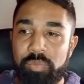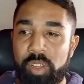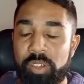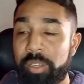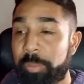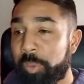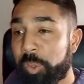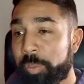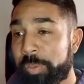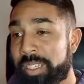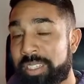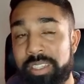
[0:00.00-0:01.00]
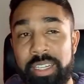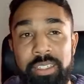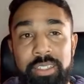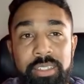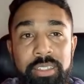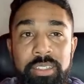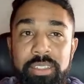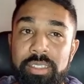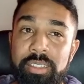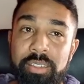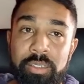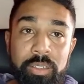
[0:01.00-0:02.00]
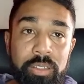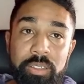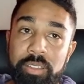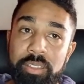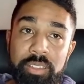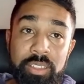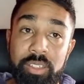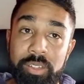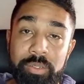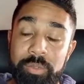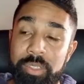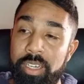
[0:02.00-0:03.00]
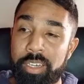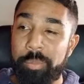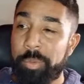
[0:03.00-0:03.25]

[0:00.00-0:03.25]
okay, Pogba's stats is not always great,